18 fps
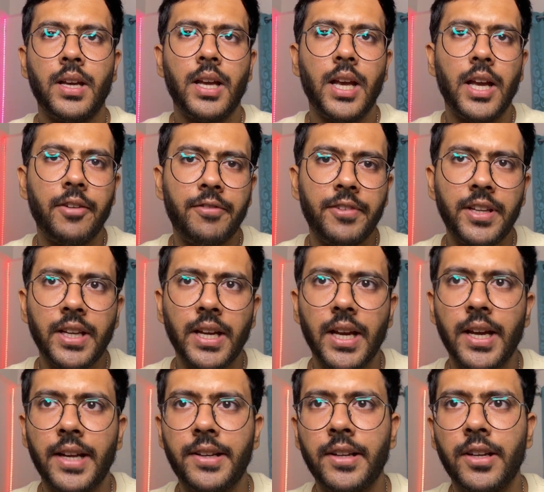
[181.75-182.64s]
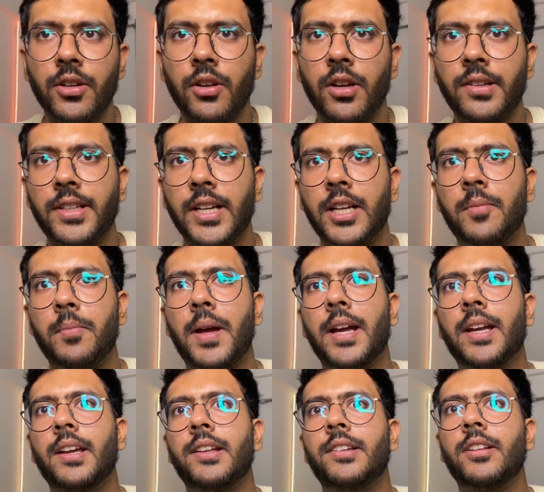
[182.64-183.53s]
Every error or
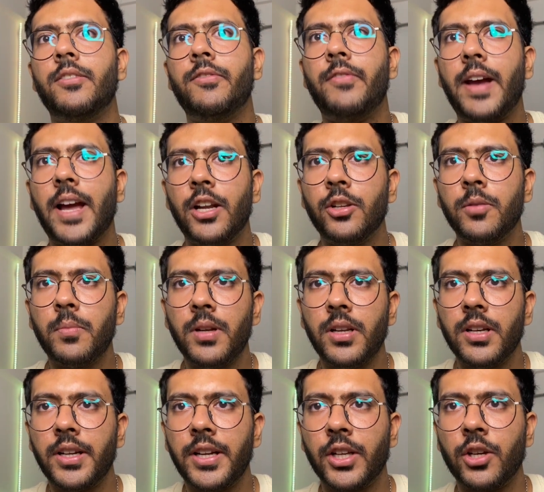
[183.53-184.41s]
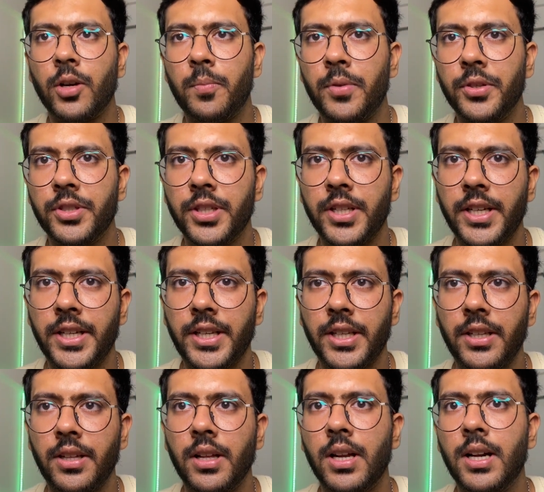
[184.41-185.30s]
setback is a valuable learning
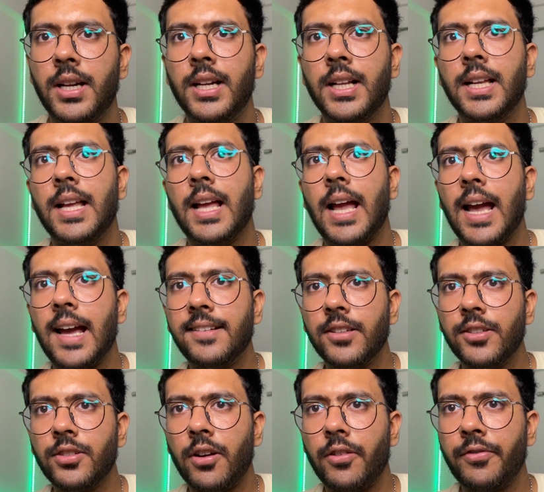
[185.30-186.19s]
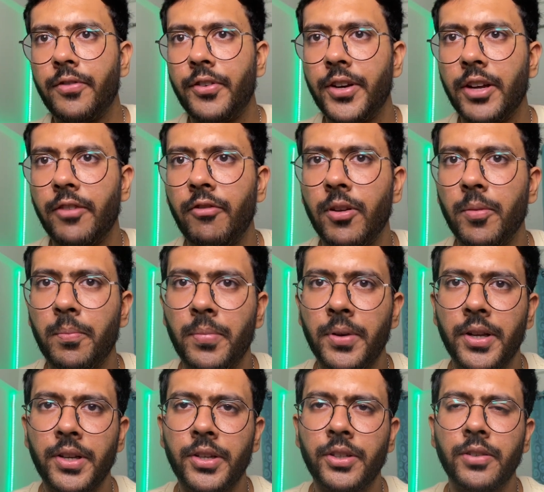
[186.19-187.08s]
opportunity. As a software
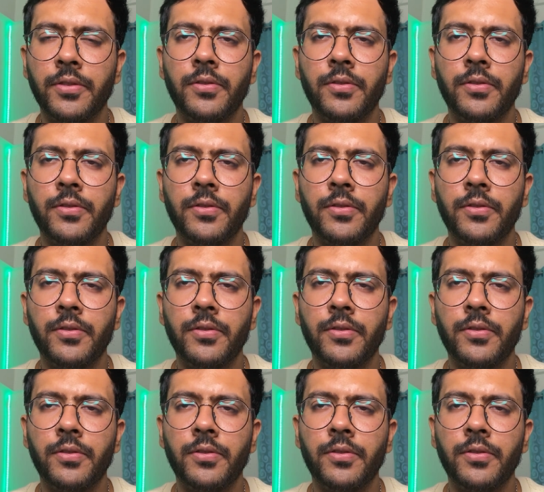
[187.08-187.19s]
developer, you